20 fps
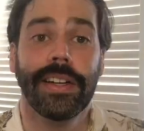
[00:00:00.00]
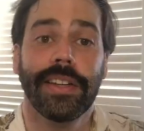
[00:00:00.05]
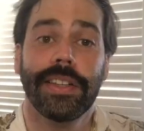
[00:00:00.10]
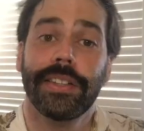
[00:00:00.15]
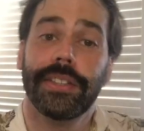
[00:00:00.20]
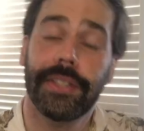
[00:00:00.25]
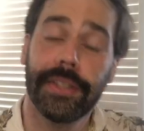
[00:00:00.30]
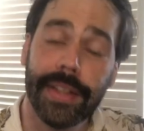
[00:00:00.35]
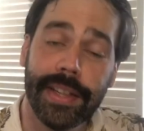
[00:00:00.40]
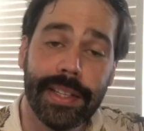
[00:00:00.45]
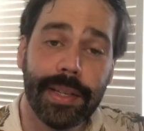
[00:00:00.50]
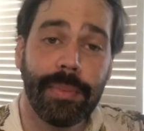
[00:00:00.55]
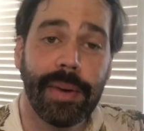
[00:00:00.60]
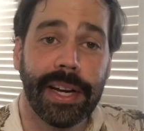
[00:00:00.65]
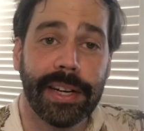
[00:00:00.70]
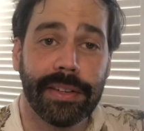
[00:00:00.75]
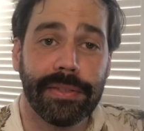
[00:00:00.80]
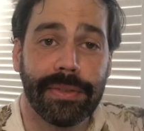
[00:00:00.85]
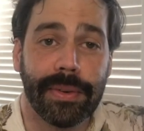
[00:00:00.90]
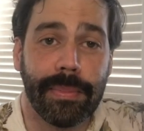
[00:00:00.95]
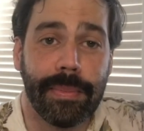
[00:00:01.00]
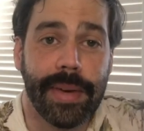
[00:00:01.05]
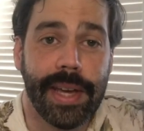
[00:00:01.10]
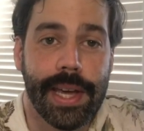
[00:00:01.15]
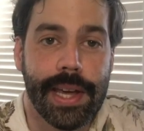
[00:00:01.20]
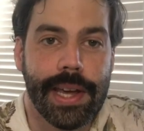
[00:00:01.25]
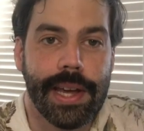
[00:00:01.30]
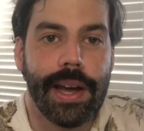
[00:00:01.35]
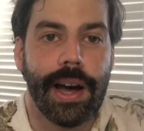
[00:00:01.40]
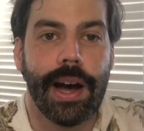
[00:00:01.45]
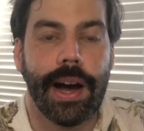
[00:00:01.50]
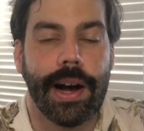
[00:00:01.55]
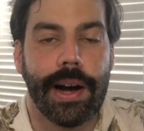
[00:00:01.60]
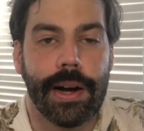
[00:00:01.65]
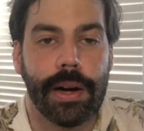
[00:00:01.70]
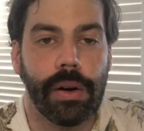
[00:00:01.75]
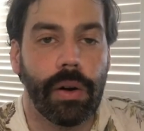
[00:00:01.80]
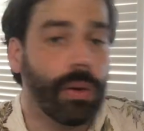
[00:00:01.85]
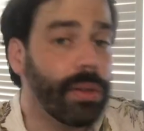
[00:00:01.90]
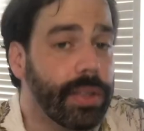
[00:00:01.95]
So that's about it from me.
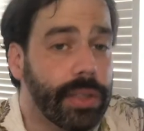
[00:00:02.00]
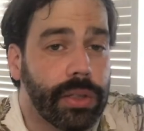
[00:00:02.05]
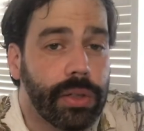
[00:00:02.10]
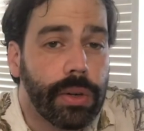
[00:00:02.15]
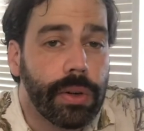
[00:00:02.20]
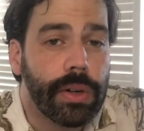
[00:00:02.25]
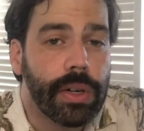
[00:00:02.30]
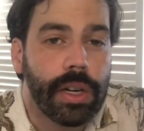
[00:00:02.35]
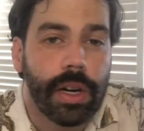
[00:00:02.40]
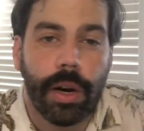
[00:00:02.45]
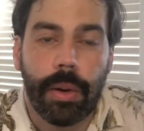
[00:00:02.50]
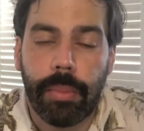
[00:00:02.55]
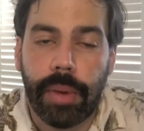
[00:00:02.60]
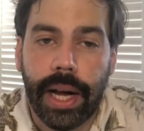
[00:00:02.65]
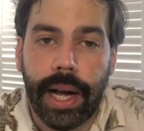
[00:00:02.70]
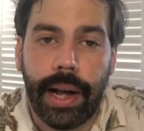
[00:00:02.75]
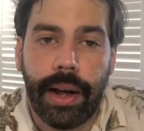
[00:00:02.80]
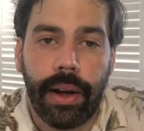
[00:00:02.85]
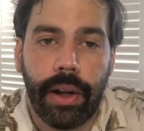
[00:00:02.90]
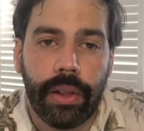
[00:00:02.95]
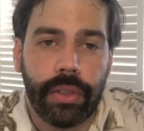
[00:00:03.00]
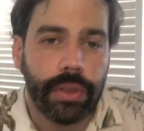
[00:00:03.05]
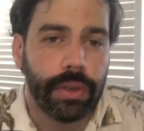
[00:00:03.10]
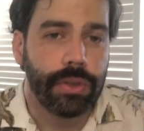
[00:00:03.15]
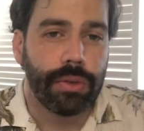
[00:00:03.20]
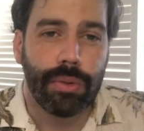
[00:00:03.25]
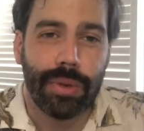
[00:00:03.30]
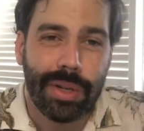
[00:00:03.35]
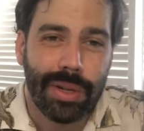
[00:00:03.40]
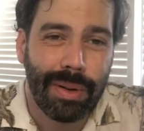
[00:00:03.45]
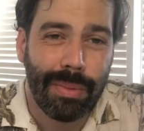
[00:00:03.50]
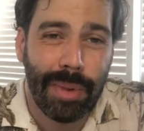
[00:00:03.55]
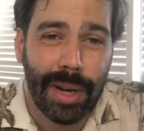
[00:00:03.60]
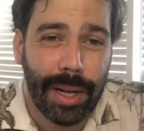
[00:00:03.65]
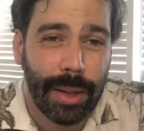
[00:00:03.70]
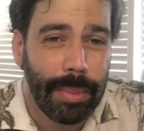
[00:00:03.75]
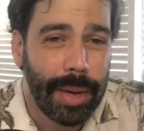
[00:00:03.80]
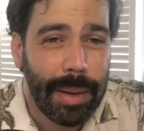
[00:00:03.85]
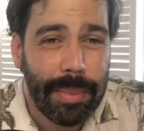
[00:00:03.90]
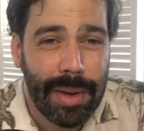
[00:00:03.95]
All this talk about those Christian
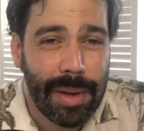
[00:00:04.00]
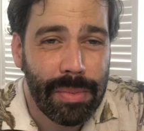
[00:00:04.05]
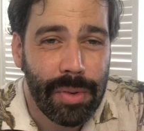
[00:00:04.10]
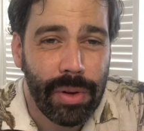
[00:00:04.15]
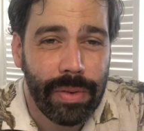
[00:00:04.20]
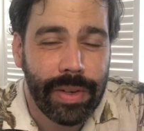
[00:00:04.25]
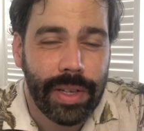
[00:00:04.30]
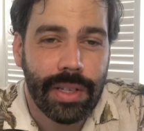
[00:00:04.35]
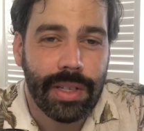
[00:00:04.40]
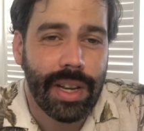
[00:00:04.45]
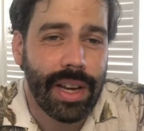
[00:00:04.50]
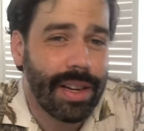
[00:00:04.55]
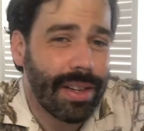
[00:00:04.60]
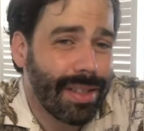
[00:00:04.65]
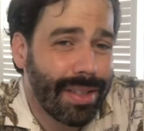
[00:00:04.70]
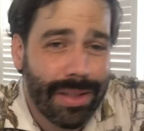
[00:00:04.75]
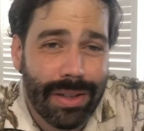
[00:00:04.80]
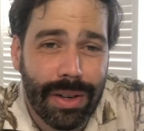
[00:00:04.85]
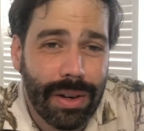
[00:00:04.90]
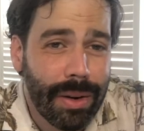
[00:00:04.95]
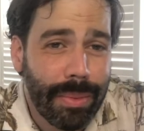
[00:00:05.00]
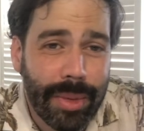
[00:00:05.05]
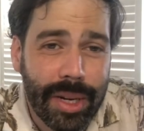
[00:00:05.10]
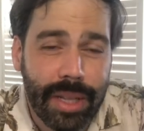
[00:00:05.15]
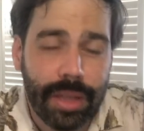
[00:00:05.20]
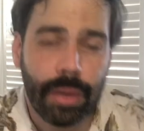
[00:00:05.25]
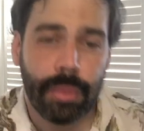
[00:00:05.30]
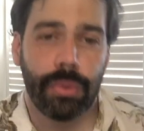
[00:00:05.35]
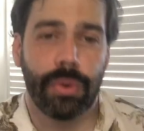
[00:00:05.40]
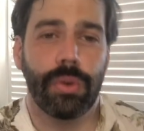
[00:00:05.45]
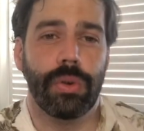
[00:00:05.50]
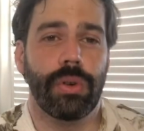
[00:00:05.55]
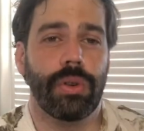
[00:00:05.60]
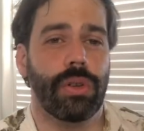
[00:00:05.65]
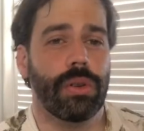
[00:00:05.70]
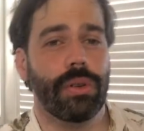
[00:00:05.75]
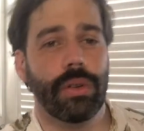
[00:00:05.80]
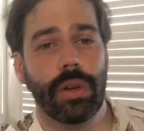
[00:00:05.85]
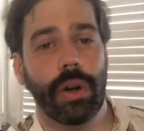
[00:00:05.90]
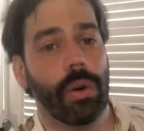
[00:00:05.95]
Bale Batman movies has got me in the mood
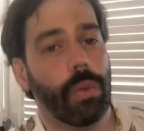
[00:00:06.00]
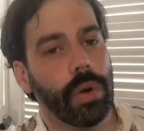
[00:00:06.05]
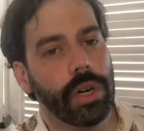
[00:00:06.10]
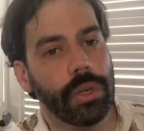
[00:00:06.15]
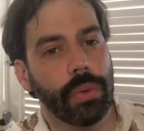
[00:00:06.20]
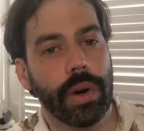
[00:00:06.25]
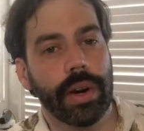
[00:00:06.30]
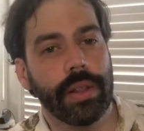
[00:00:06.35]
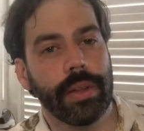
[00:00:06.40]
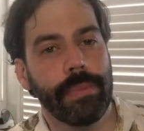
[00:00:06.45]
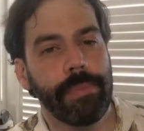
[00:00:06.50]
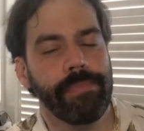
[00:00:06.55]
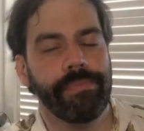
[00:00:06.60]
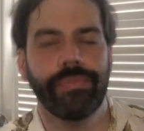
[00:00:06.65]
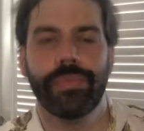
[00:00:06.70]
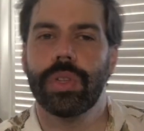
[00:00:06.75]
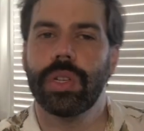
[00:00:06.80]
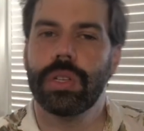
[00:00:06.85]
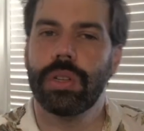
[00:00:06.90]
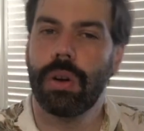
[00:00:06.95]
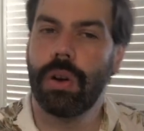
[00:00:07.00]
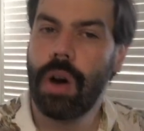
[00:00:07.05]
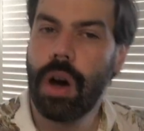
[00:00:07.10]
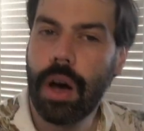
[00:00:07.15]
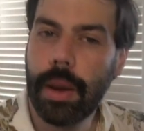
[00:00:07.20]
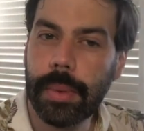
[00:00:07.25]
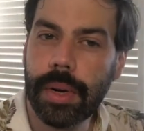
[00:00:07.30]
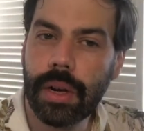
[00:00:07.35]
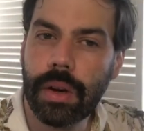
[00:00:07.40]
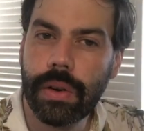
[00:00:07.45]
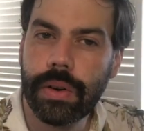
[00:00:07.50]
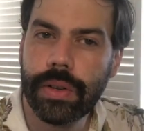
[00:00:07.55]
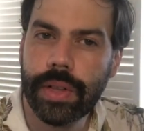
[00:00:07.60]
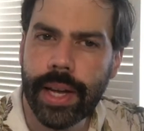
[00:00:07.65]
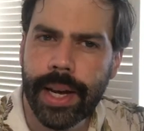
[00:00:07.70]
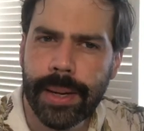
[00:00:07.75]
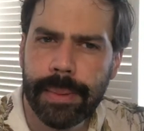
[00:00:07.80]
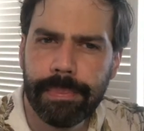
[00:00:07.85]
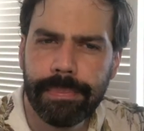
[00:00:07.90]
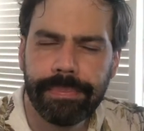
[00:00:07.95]
to go watch one of them. So I'm going to go do
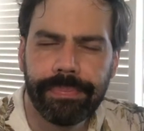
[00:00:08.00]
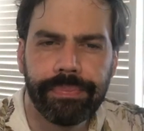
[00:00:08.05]
that.